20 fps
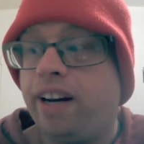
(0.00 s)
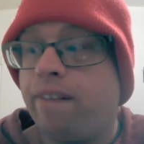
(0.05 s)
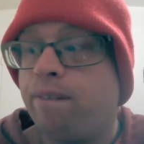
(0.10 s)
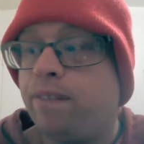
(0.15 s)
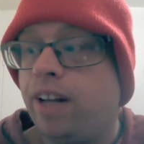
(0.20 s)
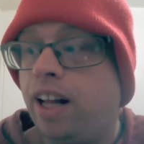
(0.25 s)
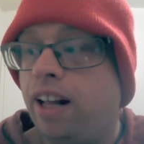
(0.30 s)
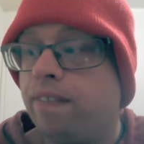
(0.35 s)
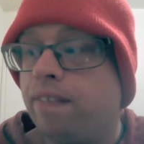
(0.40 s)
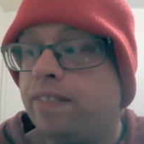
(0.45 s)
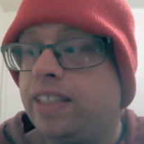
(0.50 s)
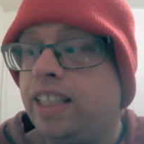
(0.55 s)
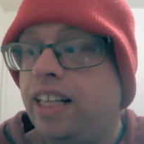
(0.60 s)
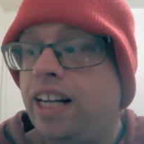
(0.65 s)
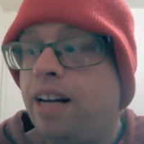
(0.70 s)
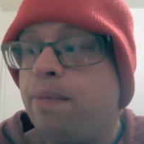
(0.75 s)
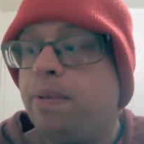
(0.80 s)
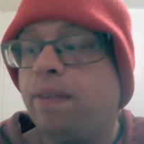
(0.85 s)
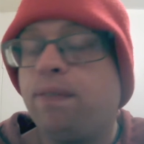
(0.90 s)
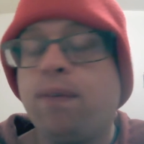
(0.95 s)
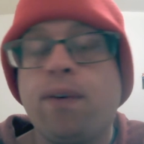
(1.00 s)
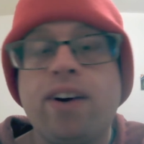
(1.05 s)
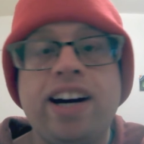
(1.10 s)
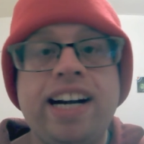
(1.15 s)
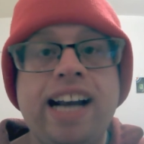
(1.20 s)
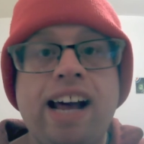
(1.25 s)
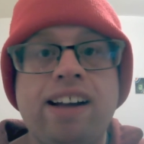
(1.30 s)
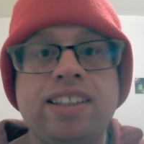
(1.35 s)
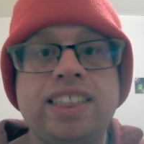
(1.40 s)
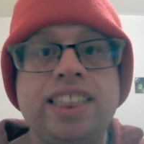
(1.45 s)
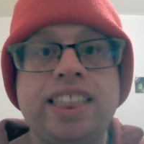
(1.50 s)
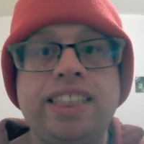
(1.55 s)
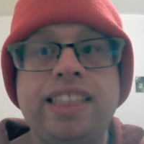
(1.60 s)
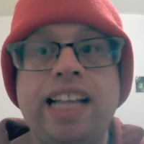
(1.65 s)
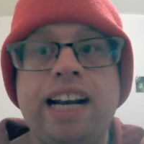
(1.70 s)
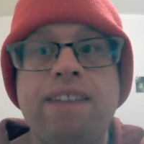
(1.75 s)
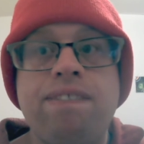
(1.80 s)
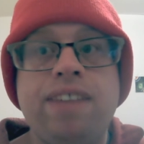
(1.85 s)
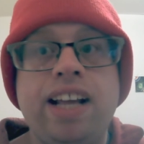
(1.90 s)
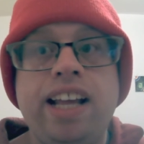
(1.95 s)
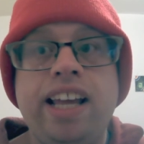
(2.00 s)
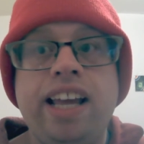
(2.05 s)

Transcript: involved, before announcing that